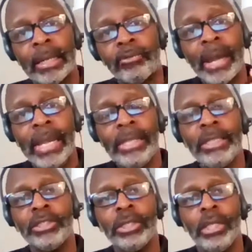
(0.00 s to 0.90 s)

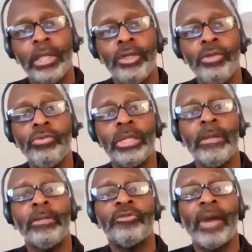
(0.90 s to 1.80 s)
range, you
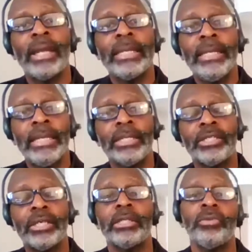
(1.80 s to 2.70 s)
can try to get in
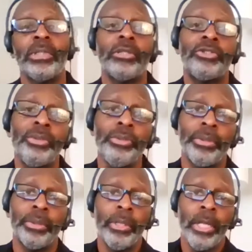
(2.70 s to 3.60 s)
touch with a
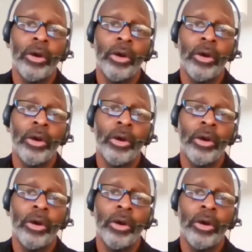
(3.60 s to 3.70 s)
tutor